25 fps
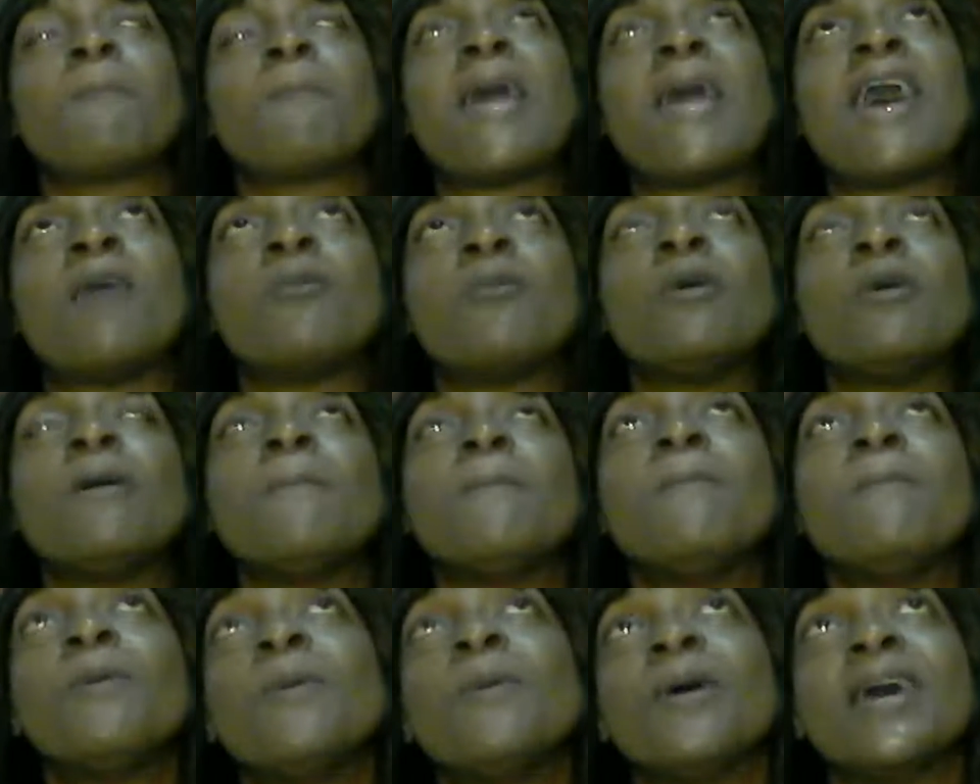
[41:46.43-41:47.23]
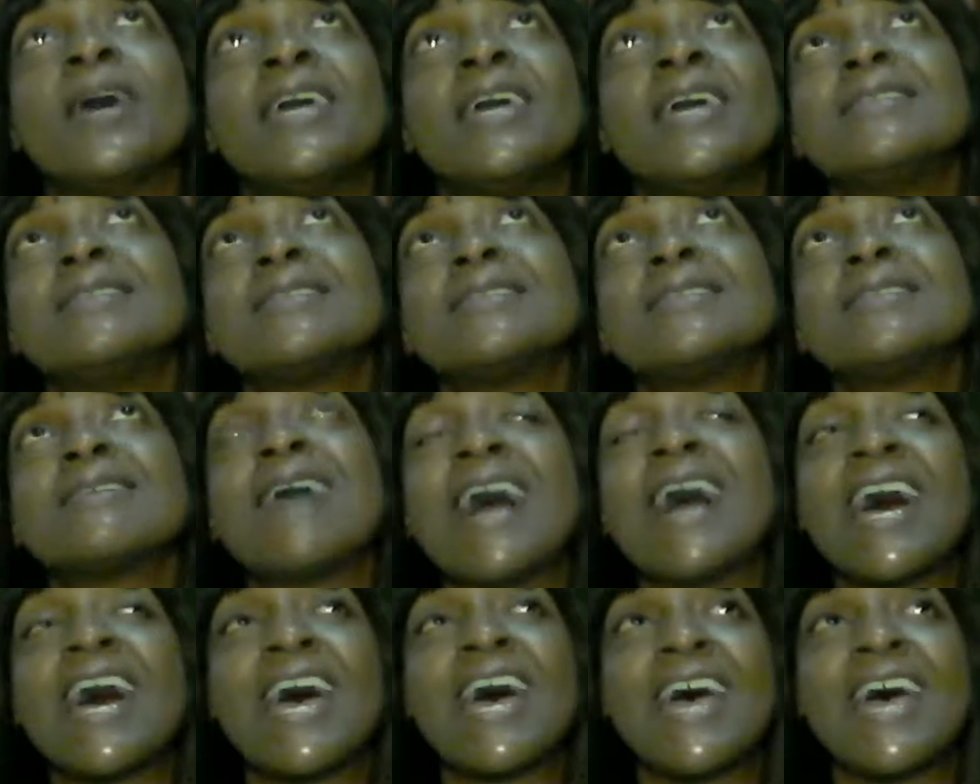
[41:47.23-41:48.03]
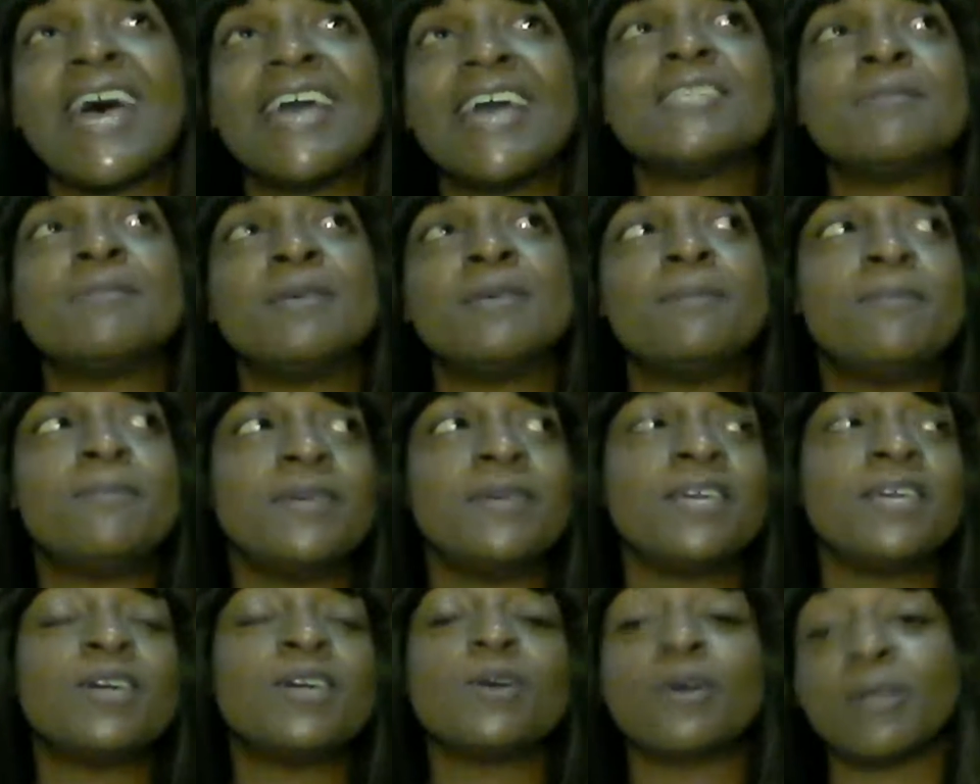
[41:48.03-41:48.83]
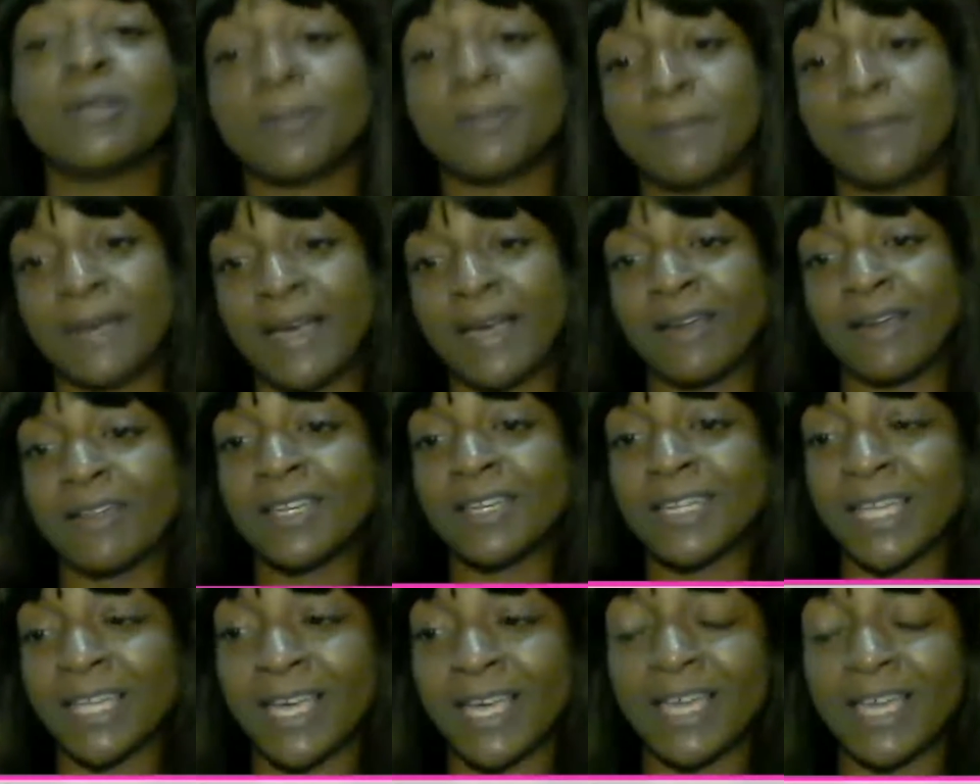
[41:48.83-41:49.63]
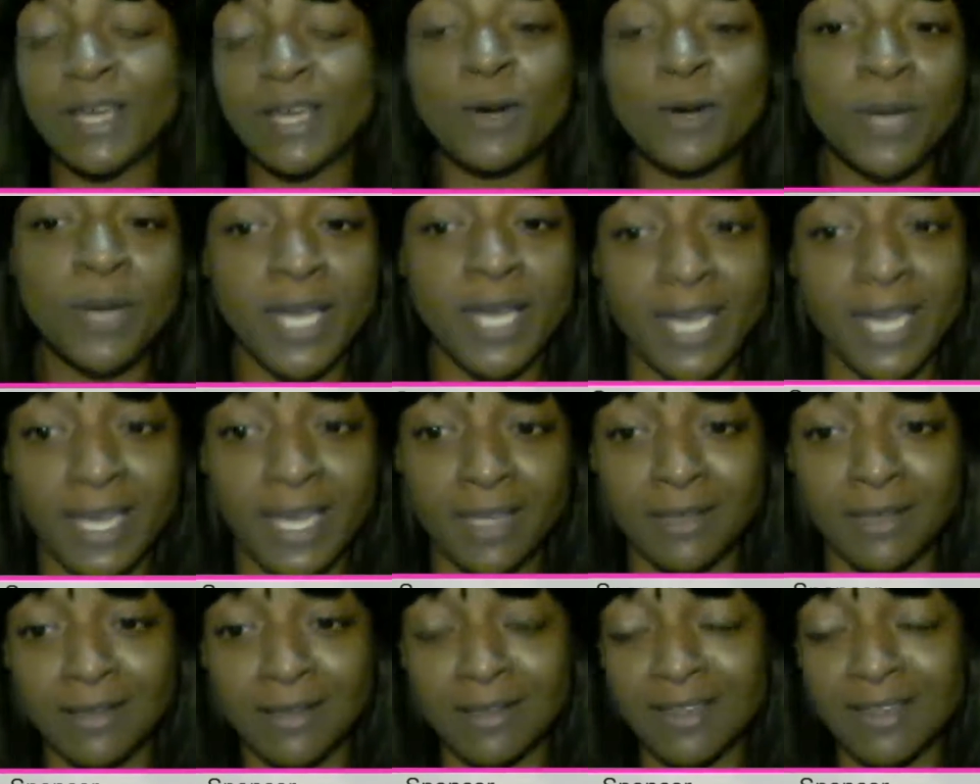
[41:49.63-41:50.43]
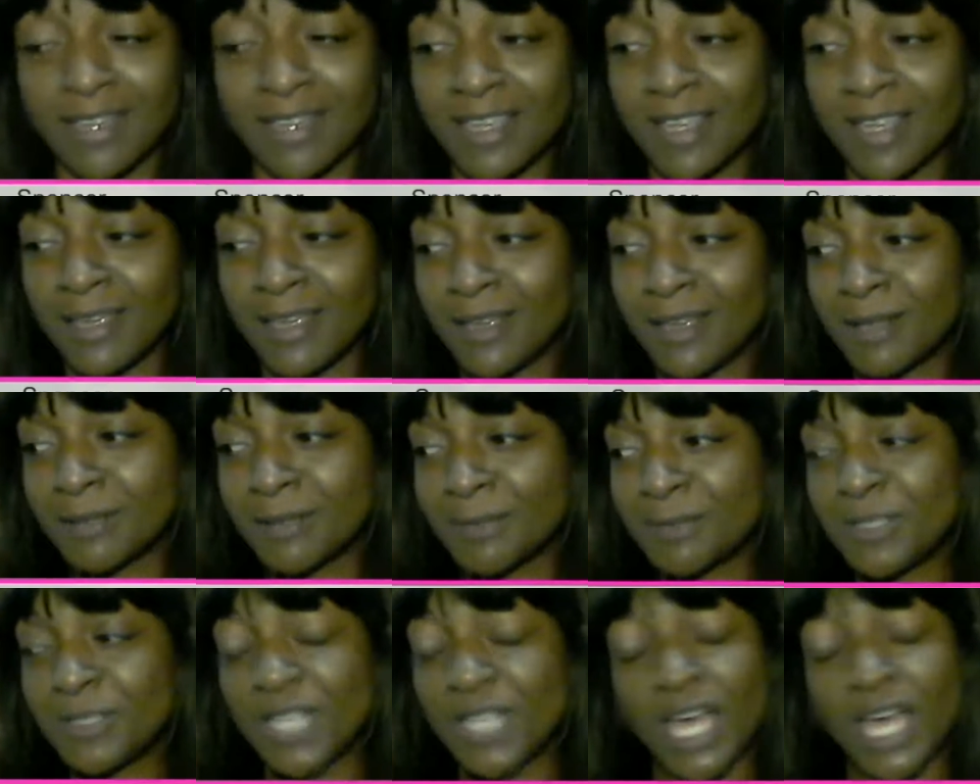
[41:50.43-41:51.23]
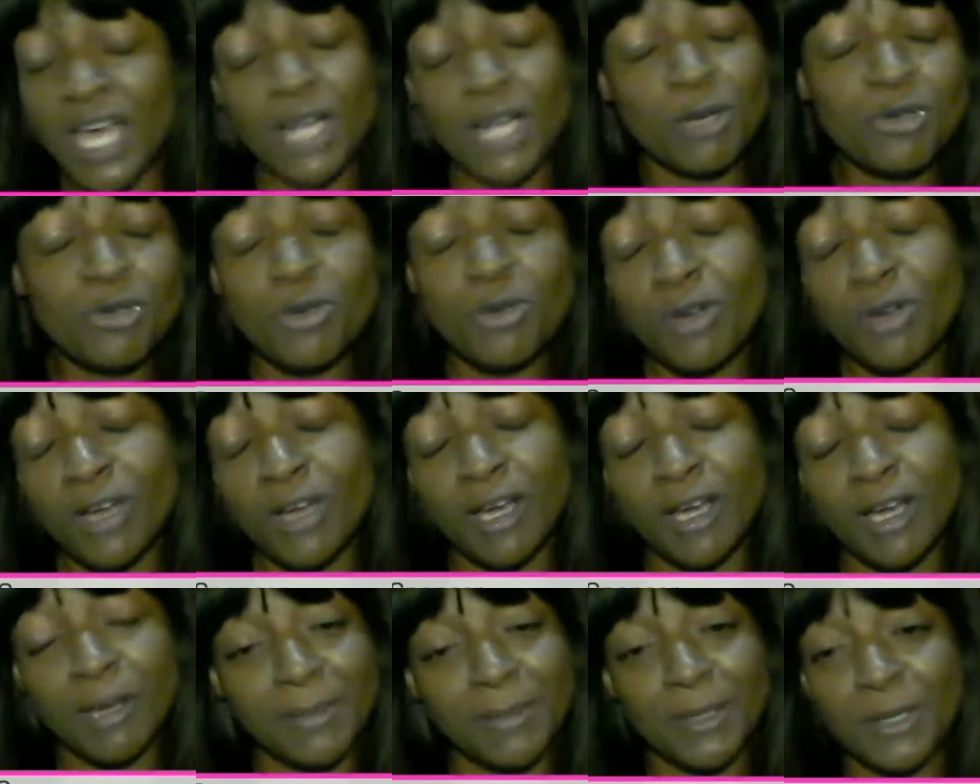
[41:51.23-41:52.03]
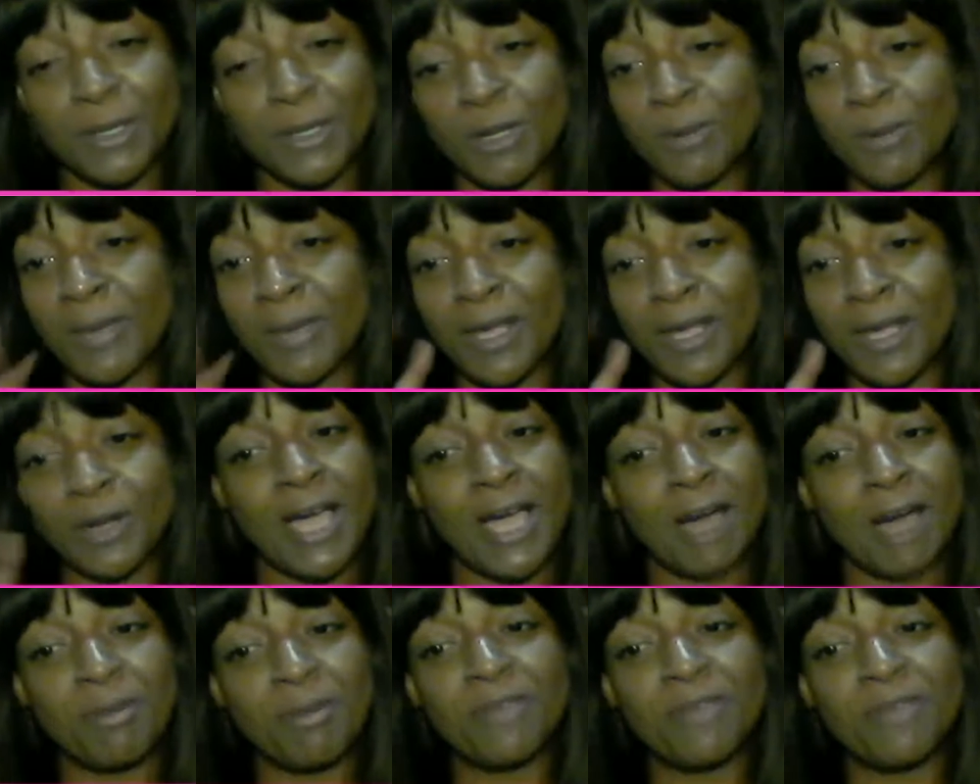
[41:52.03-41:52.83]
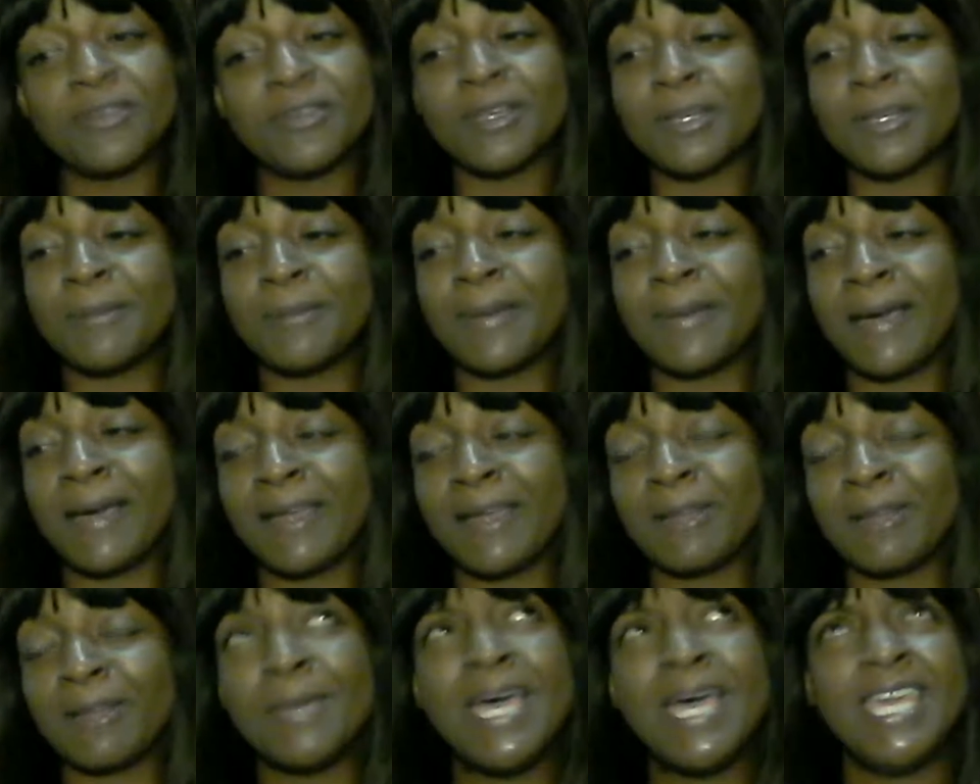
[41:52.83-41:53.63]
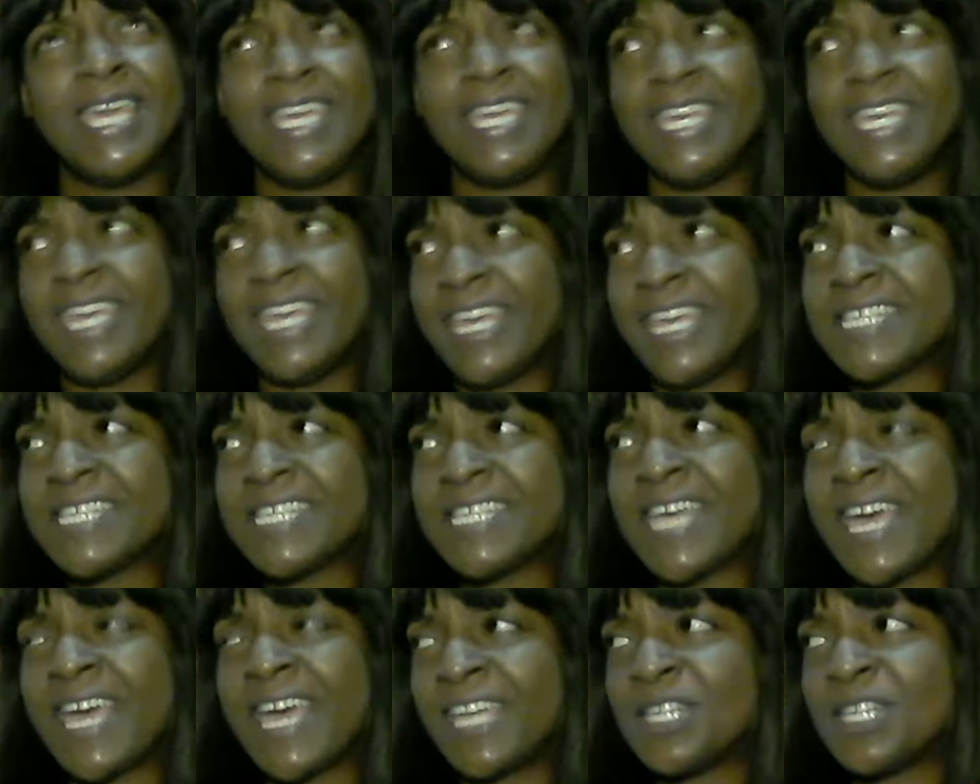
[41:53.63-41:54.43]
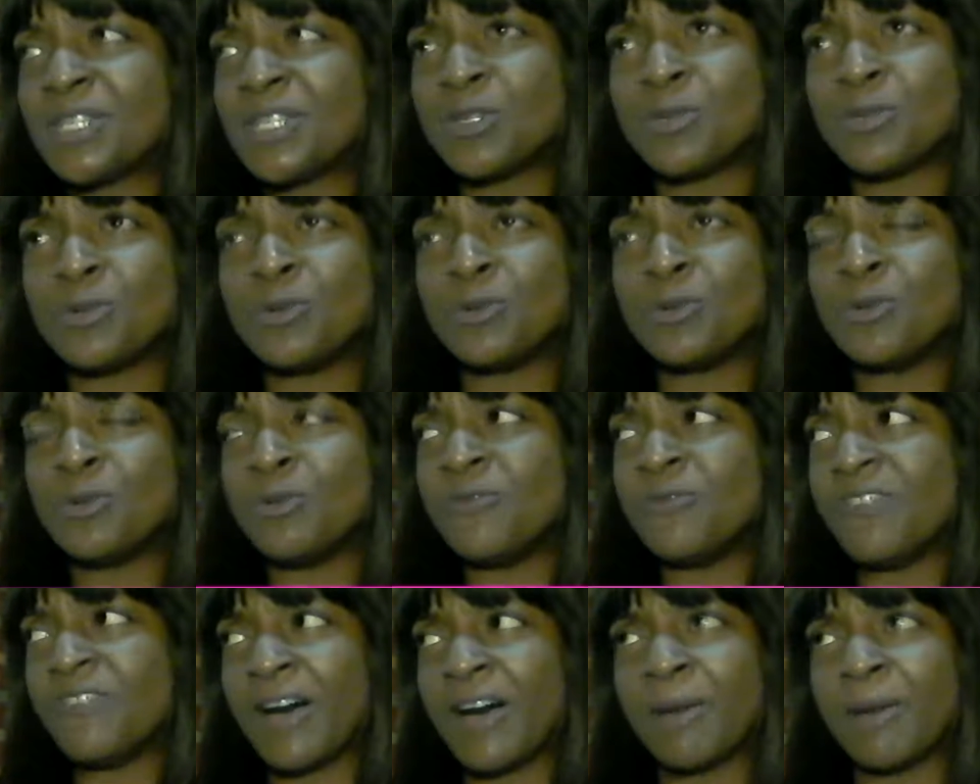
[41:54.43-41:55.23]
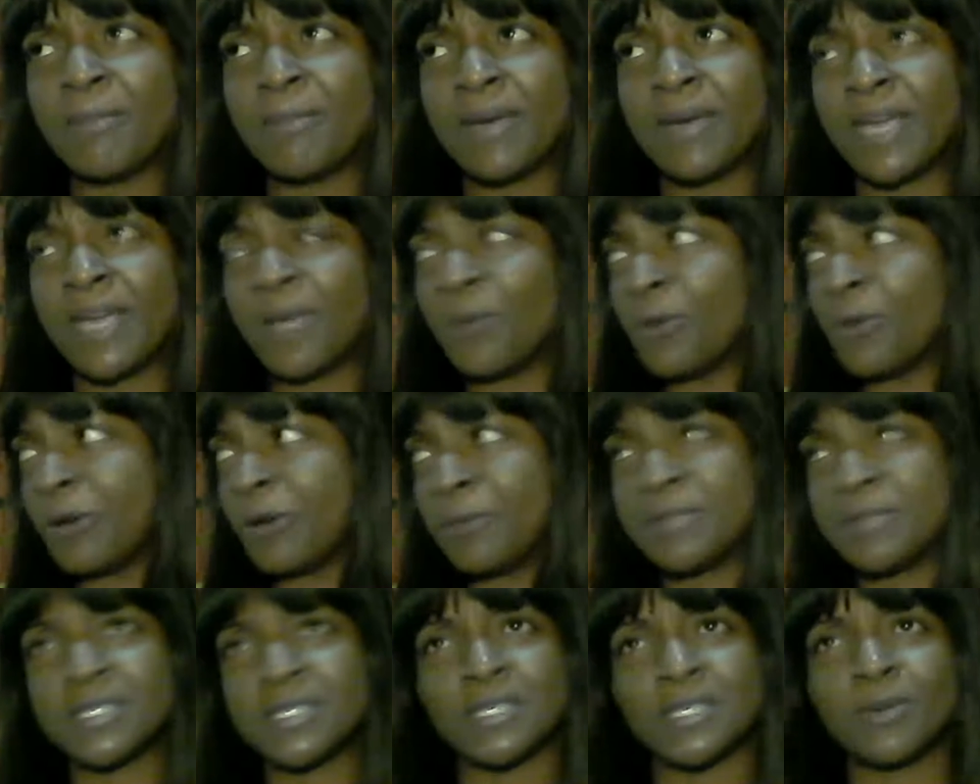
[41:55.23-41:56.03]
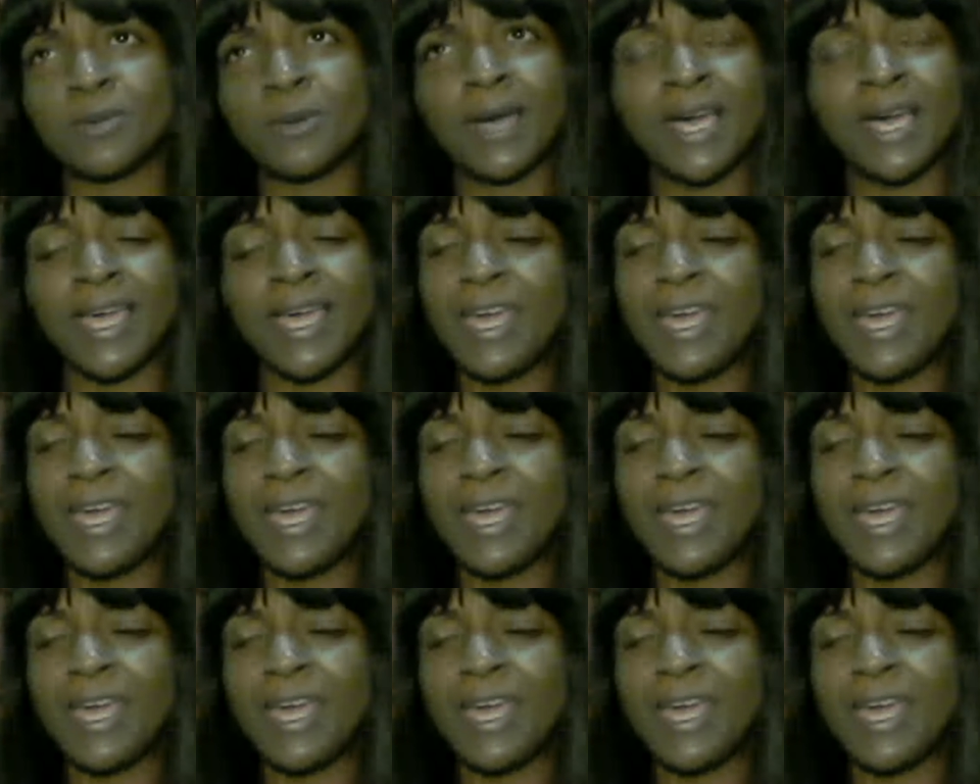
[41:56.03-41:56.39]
At one point, I had to be big girl about it. Like, okay, Donald Trump, no matter how we feel about him, he has had to file bankruptcy, right?